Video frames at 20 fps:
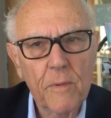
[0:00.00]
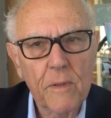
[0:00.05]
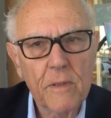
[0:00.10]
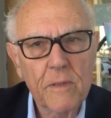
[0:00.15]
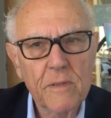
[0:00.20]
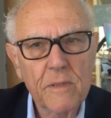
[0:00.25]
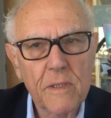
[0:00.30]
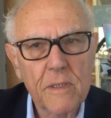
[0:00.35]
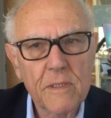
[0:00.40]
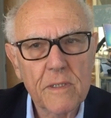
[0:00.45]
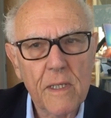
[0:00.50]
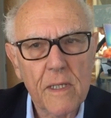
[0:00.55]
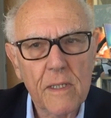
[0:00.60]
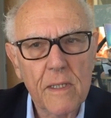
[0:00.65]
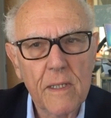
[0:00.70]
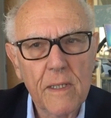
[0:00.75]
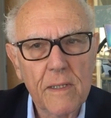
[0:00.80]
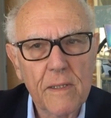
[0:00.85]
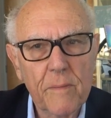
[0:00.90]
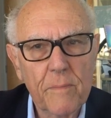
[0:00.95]
because they
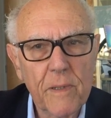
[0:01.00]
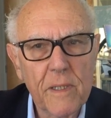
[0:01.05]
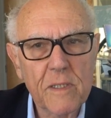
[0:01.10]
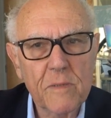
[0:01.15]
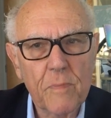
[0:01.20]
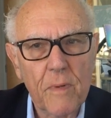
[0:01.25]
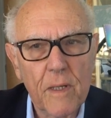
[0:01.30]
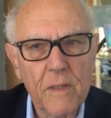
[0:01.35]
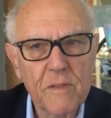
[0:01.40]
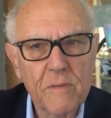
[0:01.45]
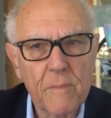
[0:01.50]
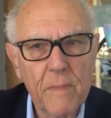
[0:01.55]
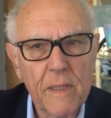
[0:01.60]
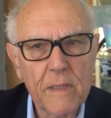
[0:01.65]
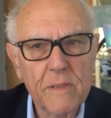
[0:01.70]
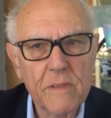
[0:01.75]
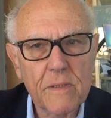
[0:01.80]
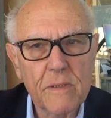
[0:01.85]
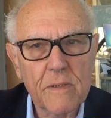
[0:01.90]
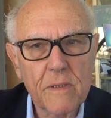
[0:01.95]
suddenly had the biggest branch of
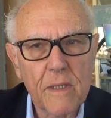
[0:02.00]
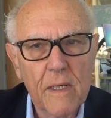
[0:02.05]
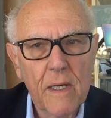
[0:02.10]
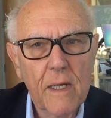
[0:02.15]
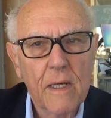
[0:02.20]
medicines,